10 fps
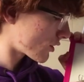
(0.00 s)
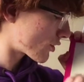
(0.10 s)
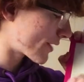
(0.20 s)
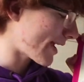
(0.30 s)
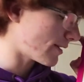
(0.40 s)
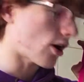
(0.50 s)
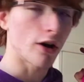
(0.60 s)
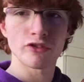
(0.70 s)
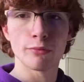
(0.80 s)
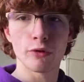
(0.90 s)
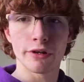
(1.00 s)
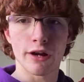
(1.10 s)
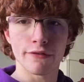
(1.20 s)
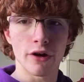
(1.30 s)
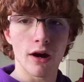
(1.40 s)
create an r small
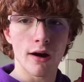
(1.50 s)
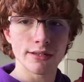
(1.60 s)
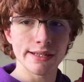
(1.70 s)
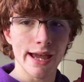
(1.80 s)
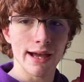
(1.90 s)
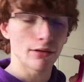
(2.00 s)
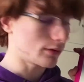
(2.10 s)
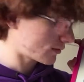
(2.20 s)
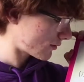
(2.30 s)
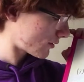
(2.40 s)
enough that r to the L